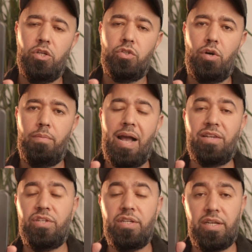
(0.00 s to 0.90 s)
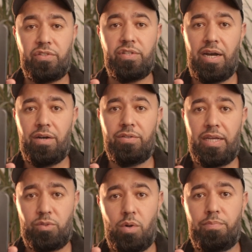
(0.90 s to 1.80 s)
So imagine this now,
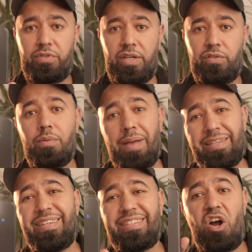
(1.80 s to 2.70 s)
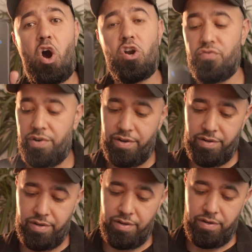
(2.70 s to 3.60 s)
that's 1%. So imagine this at 100.
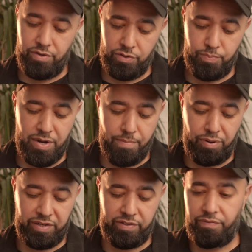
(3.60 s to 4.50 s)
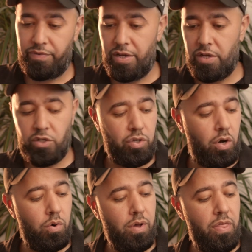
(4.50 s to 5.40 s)
It's pretty impressive.
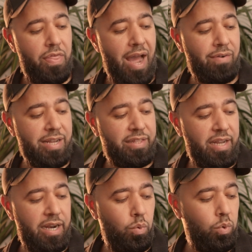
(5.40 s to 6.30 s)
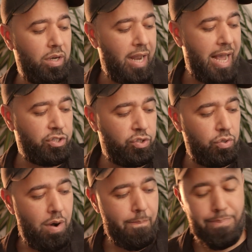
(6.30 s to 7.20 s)
So that right there would last
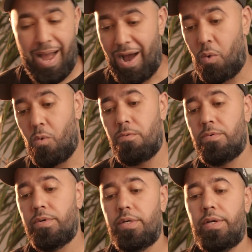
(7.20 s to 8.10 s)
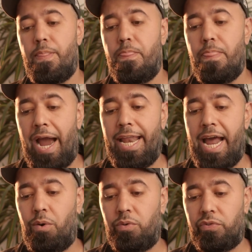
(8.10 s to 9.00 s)
you about 9
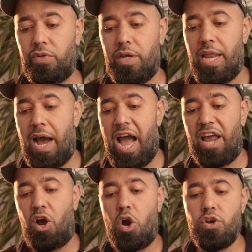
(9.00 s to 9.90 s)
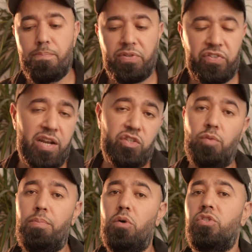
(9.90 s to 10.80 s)
hours. Now at 100%, it's
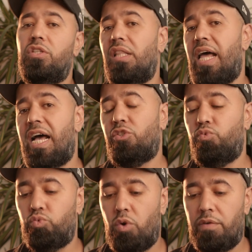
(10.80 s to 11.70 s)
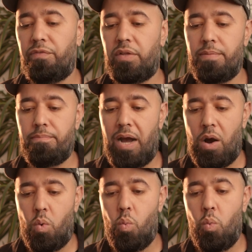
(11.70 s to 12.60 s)
supposed to last roughly
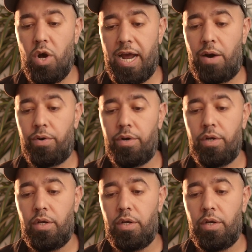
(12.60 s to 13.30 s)
about 1 hour.